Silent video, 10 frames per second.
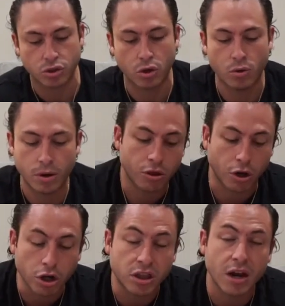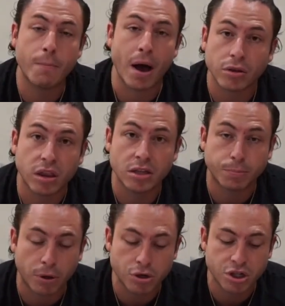So the good thing about this
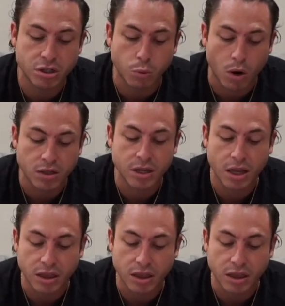purchase was